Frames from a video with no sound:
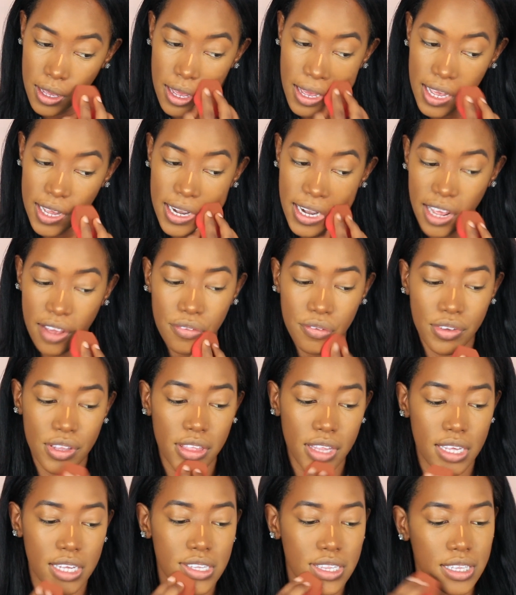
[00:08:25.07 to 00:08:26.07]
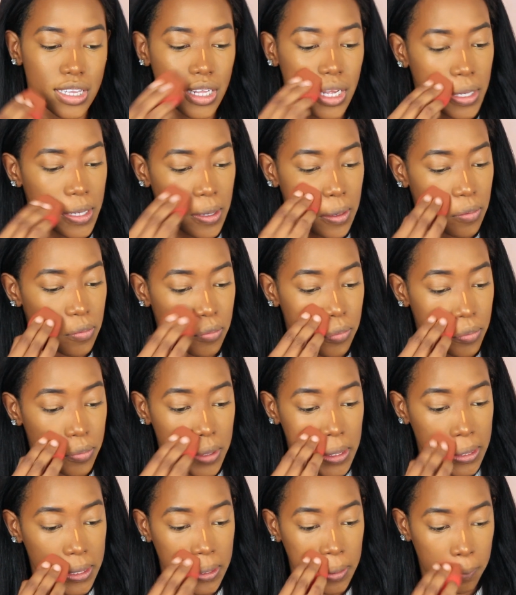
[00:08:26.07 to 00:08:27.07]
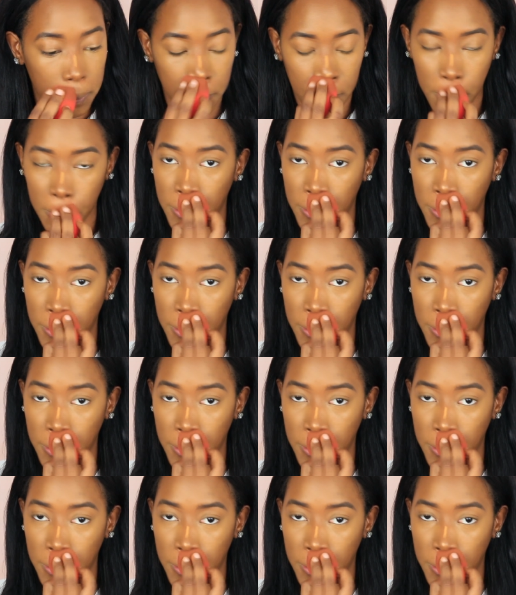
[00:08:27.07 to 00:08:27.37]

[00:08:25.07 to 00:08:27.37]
And everything is laying really